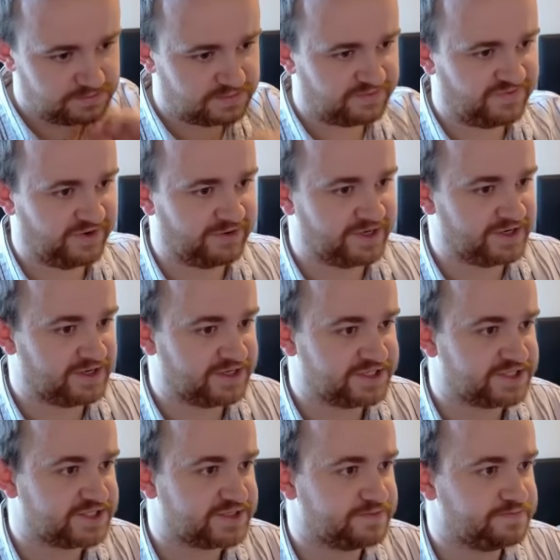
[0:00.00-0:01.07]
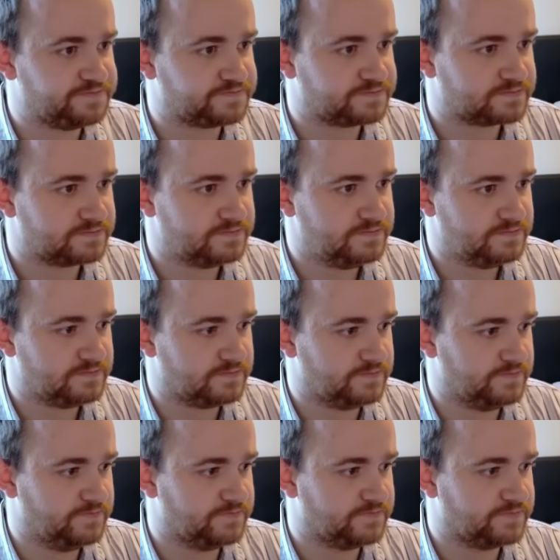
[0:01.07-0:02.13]
Very nice.
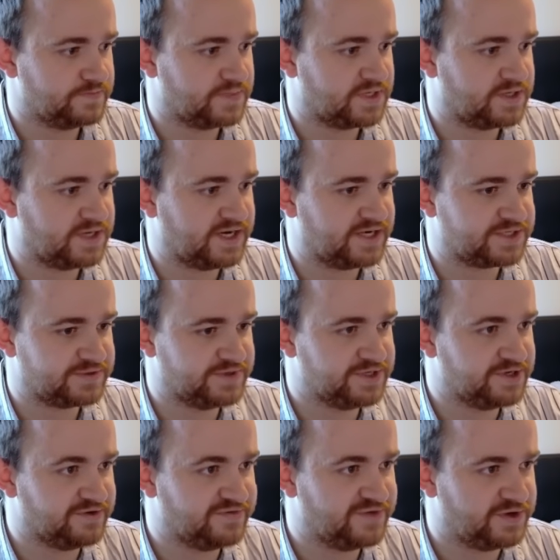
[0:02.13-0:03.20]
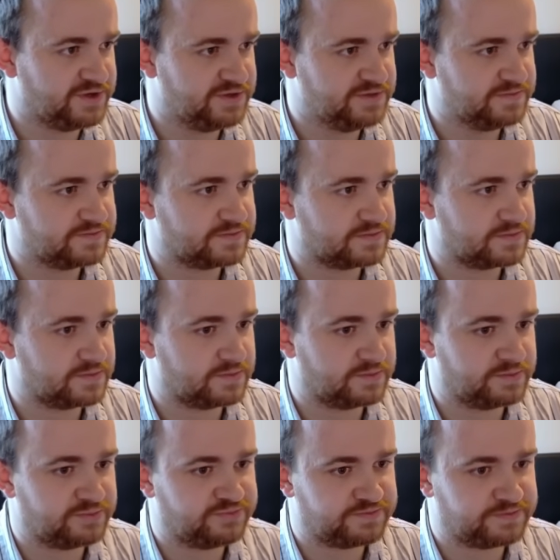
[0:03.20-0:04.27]
Katarina Devon.
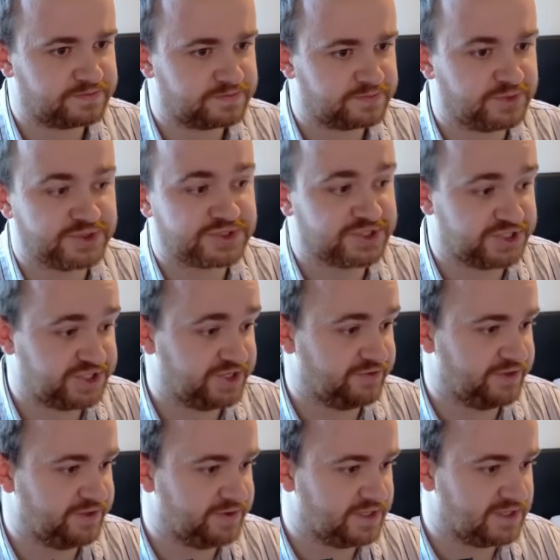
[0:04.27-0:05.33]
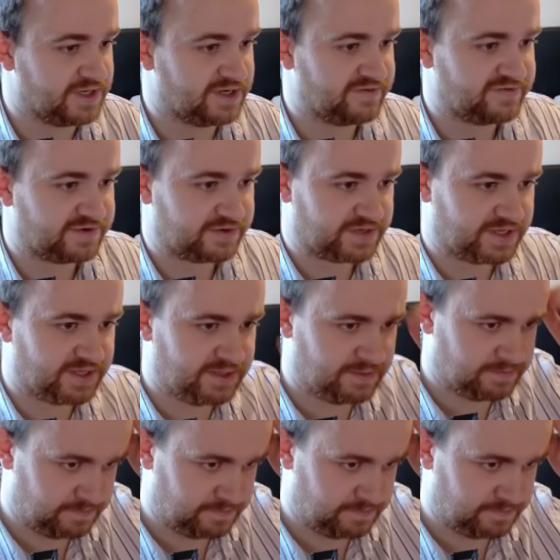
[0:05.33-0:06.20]
Puts the Shiryu in life, okay.